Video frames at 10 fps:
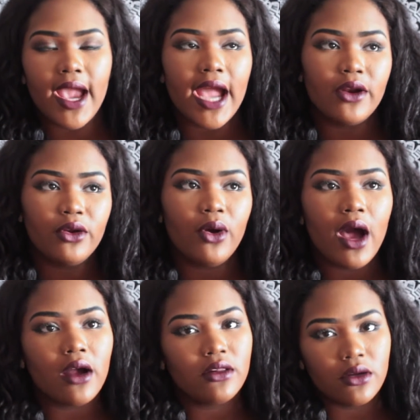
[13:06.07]
I don't know
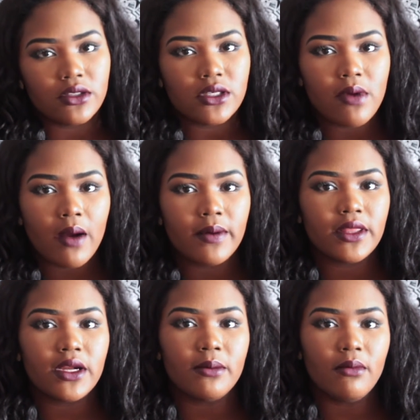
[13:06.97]
how close you are
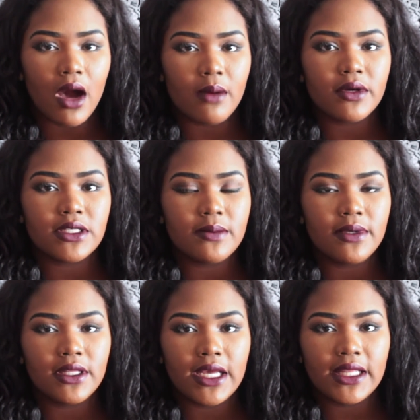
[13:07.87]
with your mom or
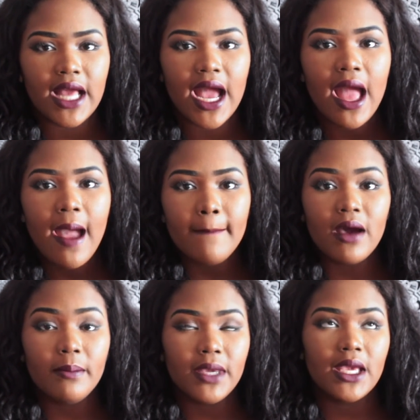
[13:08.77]
something like that,
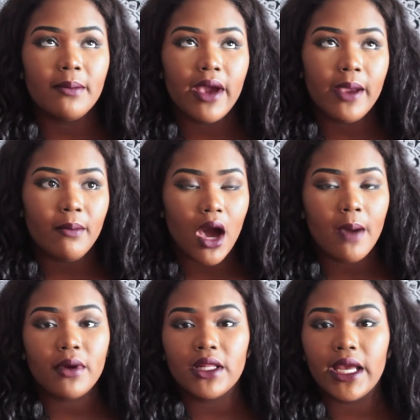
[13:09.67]
but me and my
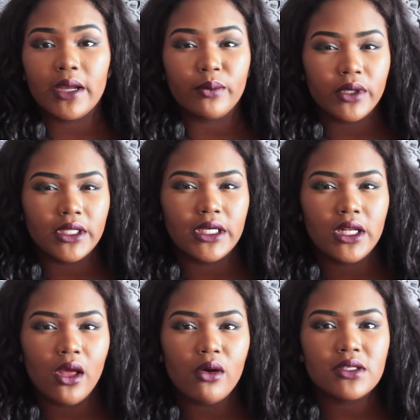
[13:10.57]
mom are like really
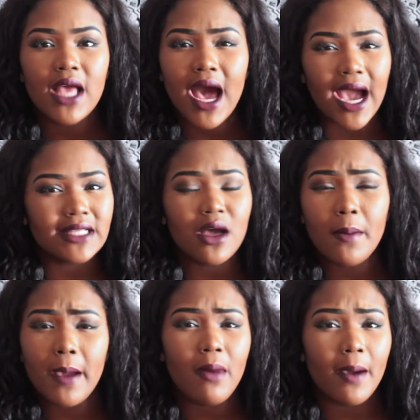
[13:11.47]
close. I tell
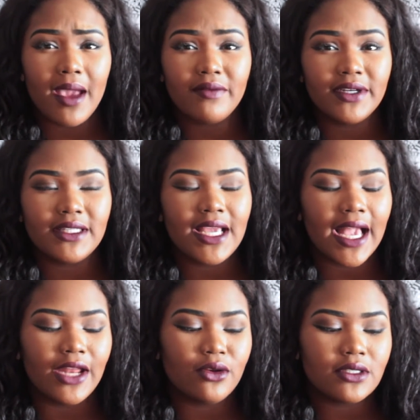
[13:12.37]
my mom
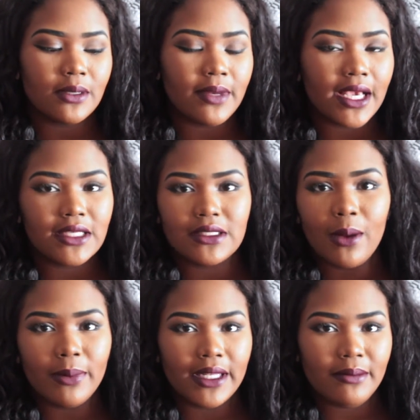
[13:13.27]
everything. I know some niggas
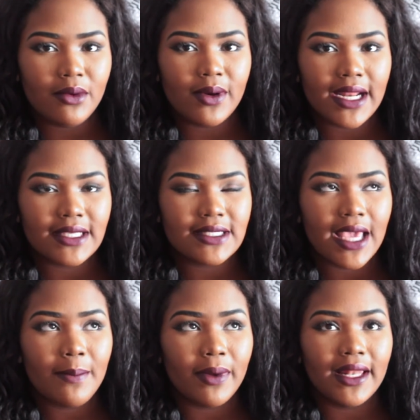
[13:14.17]
don't believe me when I
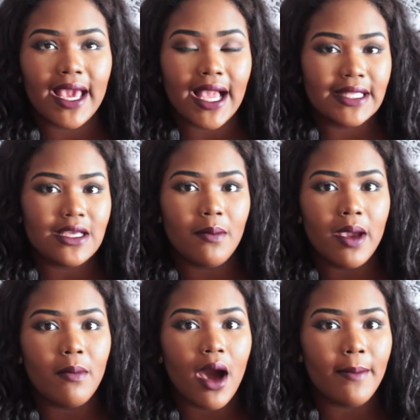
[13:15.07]
say it, but like, I tell
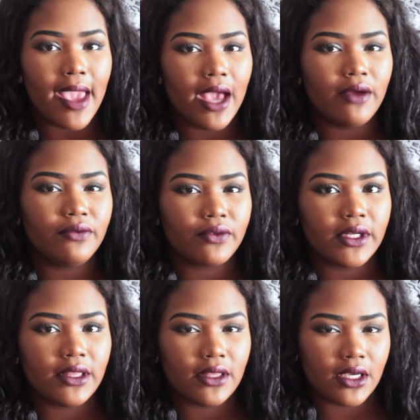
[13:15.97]
my mom
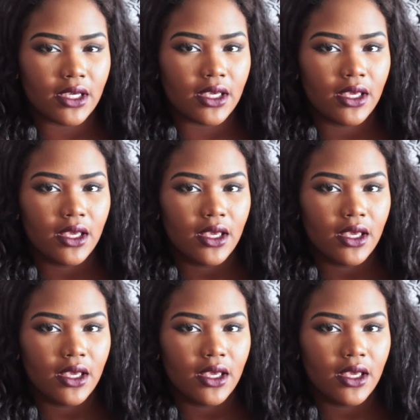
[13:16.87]
everything.